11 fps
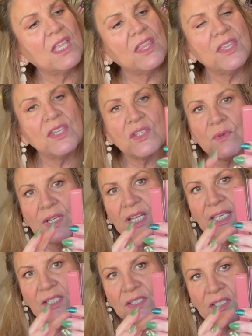This one, I
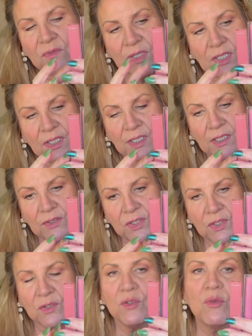guess this one's a little
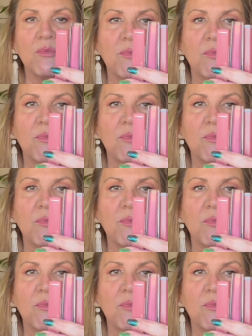too